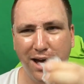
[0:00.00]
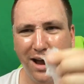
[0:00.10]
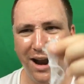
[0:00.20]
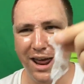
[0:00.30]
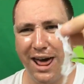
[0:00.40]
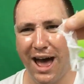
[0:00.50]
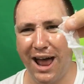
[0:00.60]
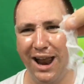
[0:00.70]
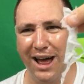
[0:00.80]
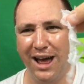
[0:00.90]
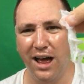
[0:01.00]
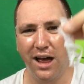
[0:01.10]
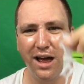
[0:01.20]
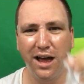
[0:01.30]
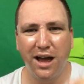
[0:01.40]
Look at that,
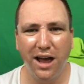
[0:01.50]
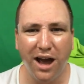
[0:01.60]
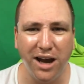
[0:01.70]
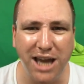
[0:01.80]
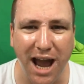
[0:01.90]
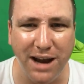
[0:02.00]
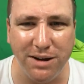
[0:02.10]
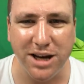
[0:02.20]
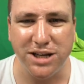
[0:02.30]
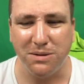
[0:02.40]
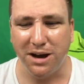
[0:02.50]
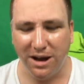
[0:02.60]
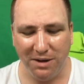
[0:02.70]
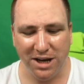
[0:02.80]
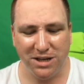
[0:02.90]
look. Okay, we're gonna
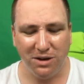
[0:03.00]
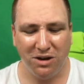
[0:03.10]
do a